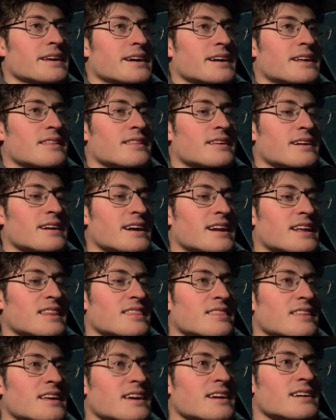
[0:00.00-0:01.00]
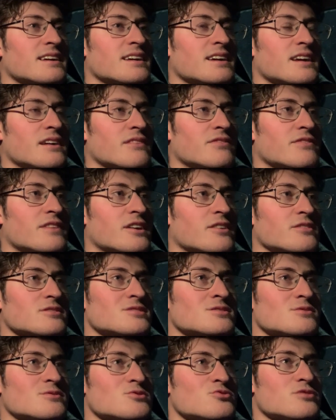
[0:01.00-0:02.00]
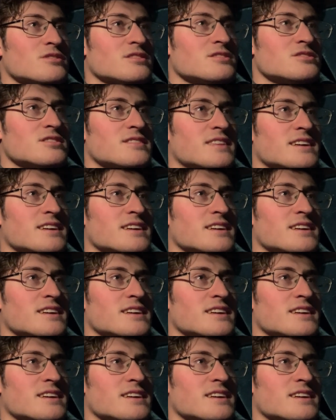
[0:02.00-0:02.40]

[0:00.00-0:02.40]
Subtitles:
I think if they are to do a trilogy,